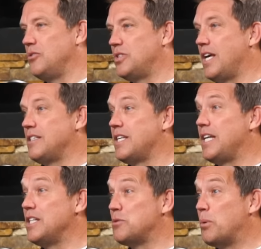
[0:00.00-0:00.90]
who says
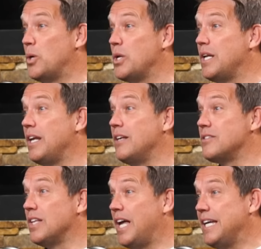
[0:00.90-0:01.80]
that his burden
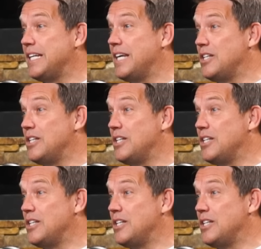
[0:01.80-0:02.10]
is light and